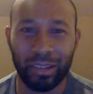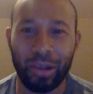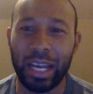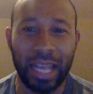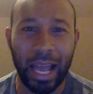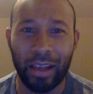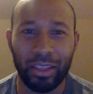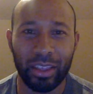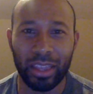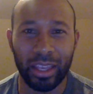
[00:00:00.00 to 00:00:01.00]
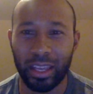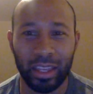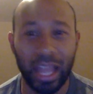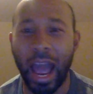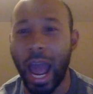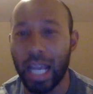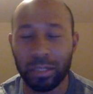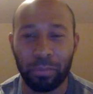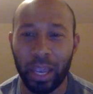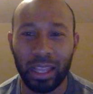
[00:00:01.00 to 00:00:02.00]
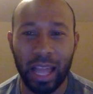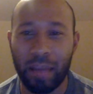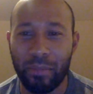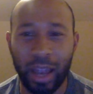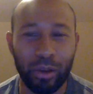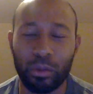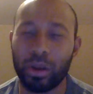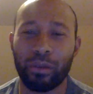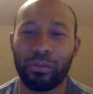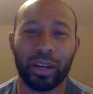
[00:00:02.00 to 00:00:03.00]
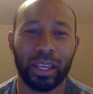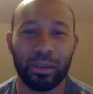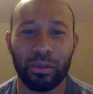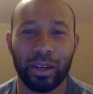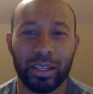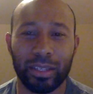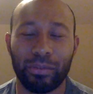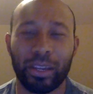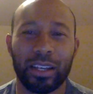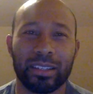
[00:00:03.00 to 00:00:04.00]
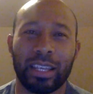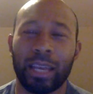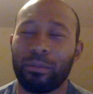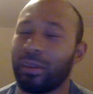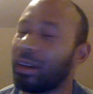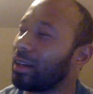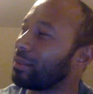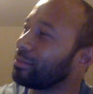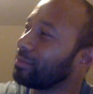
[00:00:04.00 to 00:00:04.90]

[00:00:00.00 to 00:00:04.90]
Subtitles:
right now, the highest paid linebacker, what the fuck he was. I forget his name. But